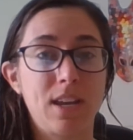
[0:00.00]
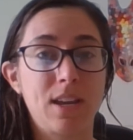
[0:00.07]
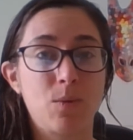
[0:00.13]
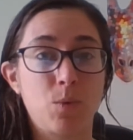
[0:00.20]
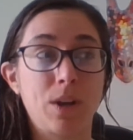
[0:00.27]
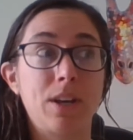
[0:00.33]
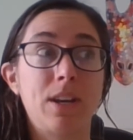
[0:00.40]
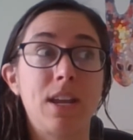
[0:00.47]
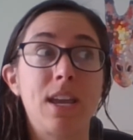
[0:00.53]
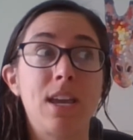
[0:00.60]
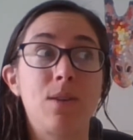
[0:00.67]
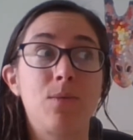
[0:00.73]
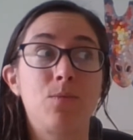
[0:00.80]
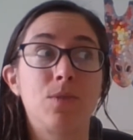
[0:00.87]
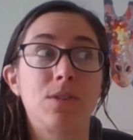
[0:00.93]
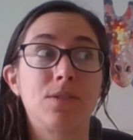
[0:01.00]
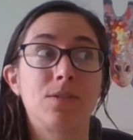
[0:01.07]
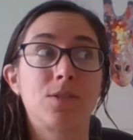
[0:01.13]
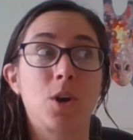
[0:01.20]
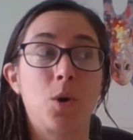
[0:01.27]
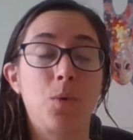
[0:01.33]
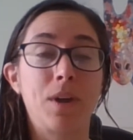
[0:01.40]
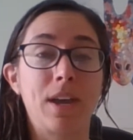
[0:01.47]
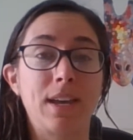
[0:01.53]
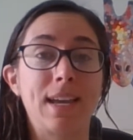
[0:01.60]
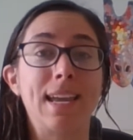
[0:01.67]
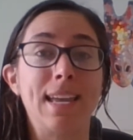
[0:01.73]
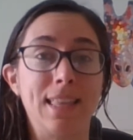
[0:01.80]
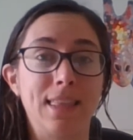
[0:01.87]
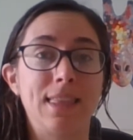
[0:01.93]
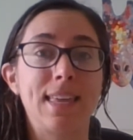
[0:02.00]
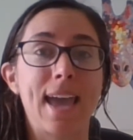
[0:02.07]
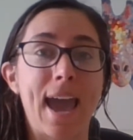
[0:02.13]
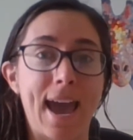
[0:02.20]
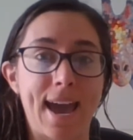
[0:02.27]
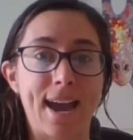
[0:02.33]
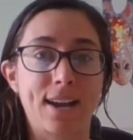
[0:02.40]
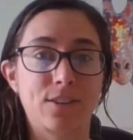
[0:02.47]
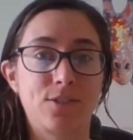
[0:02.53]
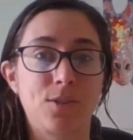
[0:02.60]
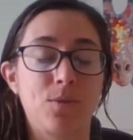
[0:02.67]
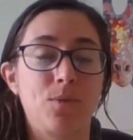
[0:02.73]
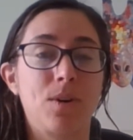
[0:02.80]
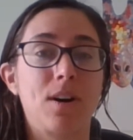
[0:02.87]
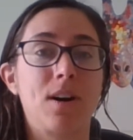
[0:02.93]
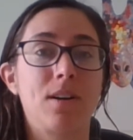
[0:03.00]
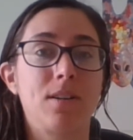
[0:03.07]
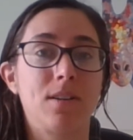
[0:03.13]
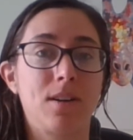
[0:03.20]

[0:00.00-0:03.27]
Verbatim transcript: he when he was going in the act. So